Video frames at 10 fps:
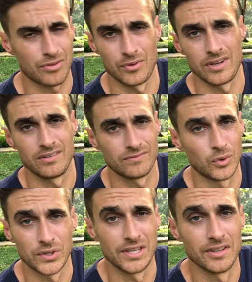3-4
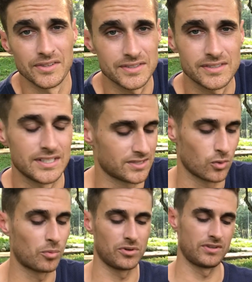kilos. It's
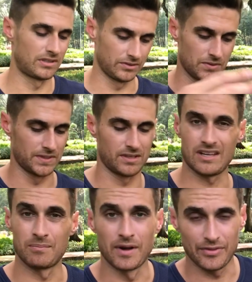normal, and I'll lose it
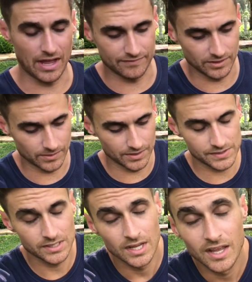like a month afterwards.